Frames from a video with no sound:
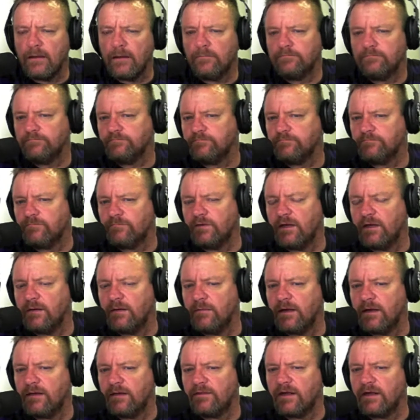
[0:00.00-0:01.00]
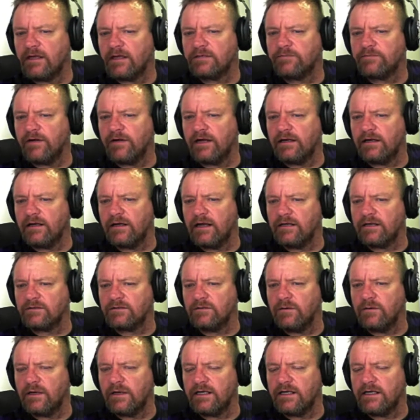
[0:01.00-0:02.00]
Yeah, brilliant, mate. Thanks, Brandon.
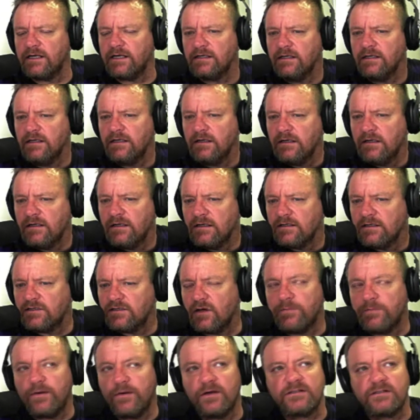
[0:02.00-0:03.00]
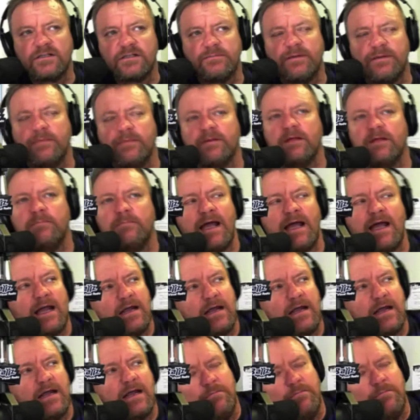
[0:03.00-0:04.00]
As always, Top Odds for people that
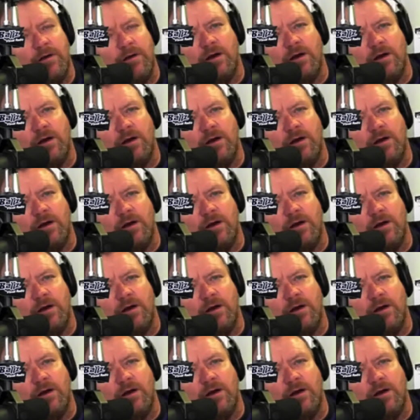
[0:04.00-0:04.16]
back